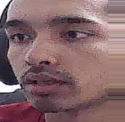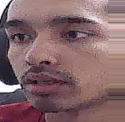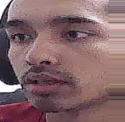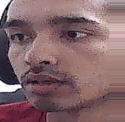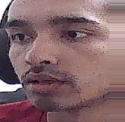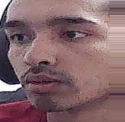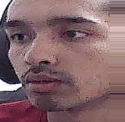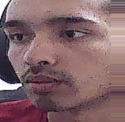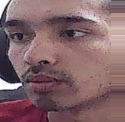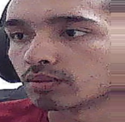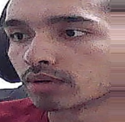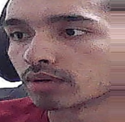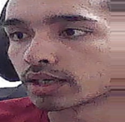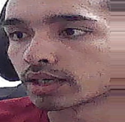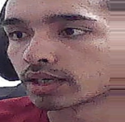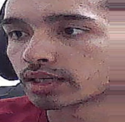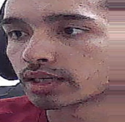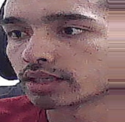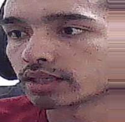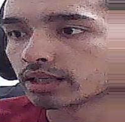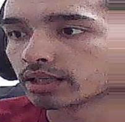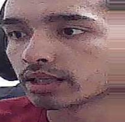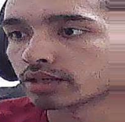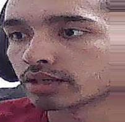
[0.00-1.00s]
What did
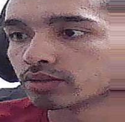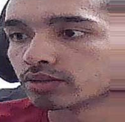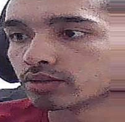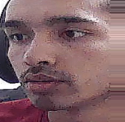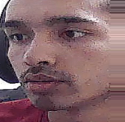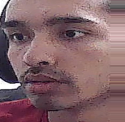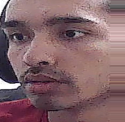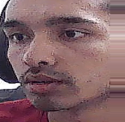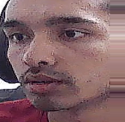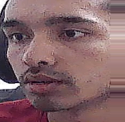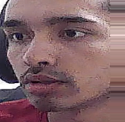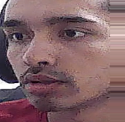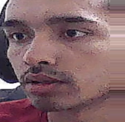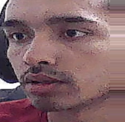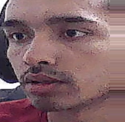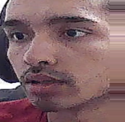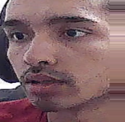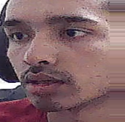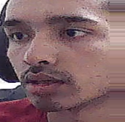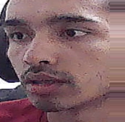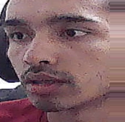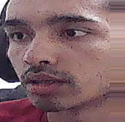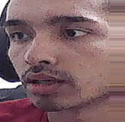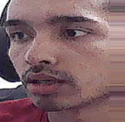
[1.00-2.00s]
I do?
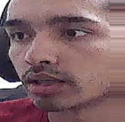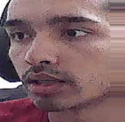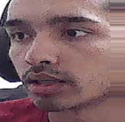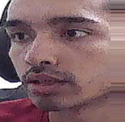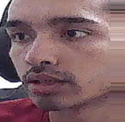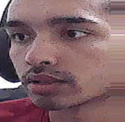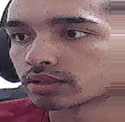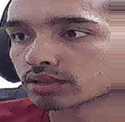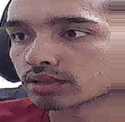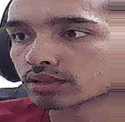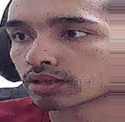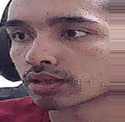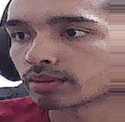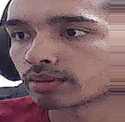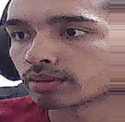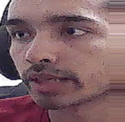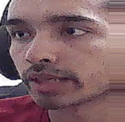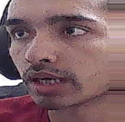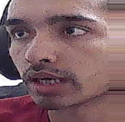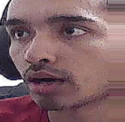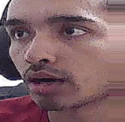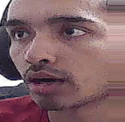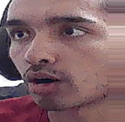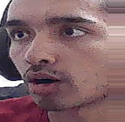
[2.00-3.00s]
It's coming
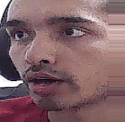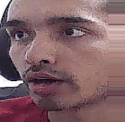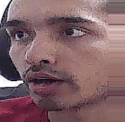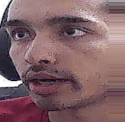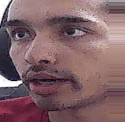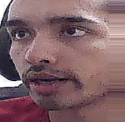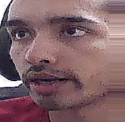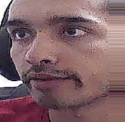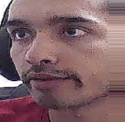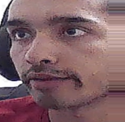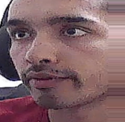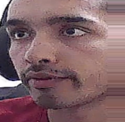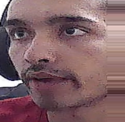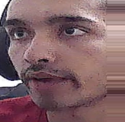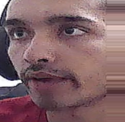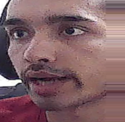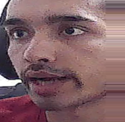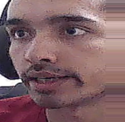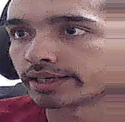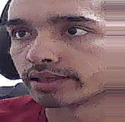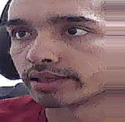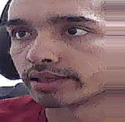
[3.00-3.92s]
undefined.